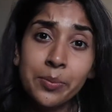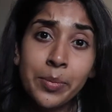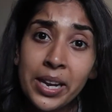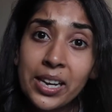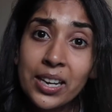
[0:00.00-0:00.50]

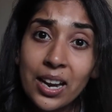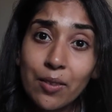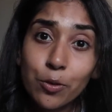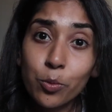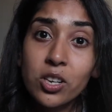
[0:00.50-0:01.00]
me and I
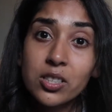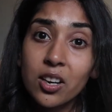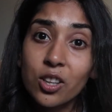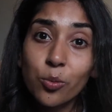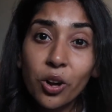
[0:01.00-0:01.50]
have the worst
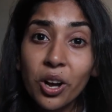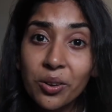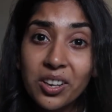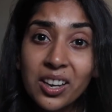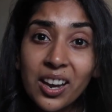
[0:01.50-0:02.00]
luck in the
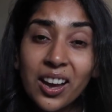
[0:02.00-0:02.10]
world.